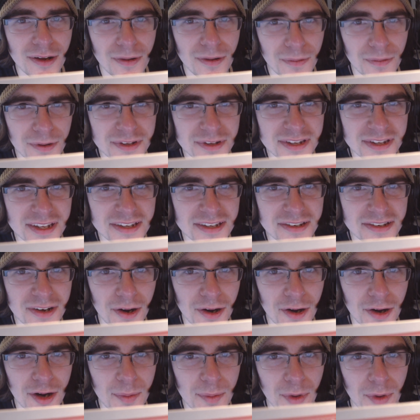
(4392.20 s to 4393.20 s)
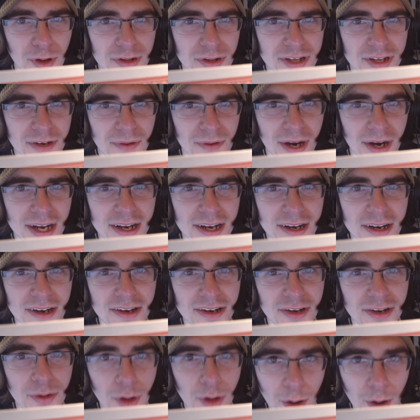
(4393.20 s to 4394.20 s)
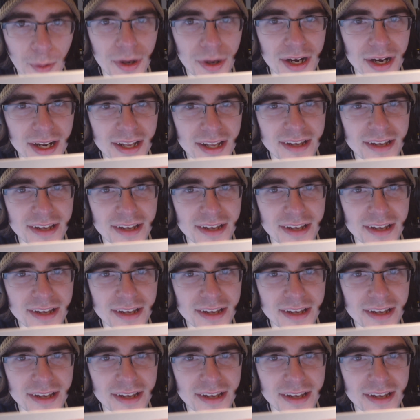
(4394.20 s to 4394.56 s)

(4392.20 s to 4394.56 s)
What's this card I'm holding right here? You know what it